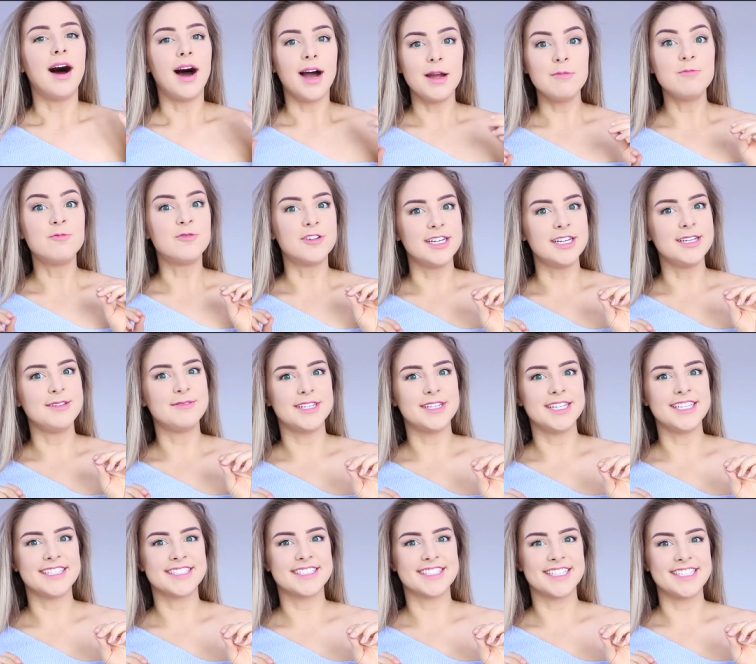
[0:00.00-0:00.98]
I'm really,
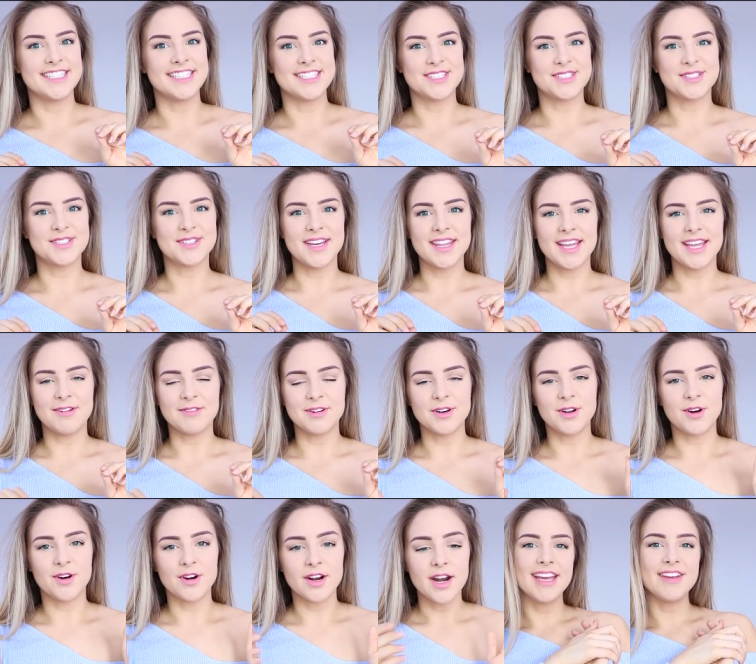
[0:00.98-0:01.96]
really excited to try that one
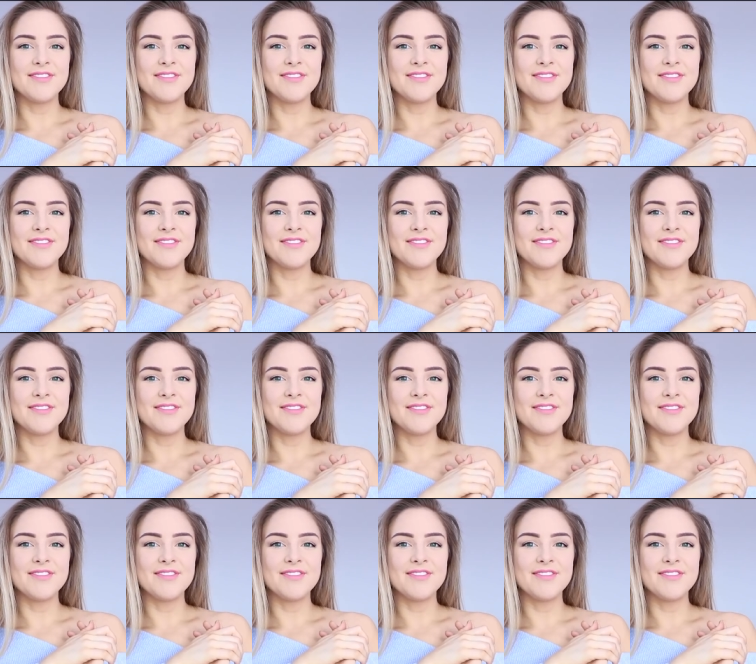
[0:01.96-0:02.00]
on.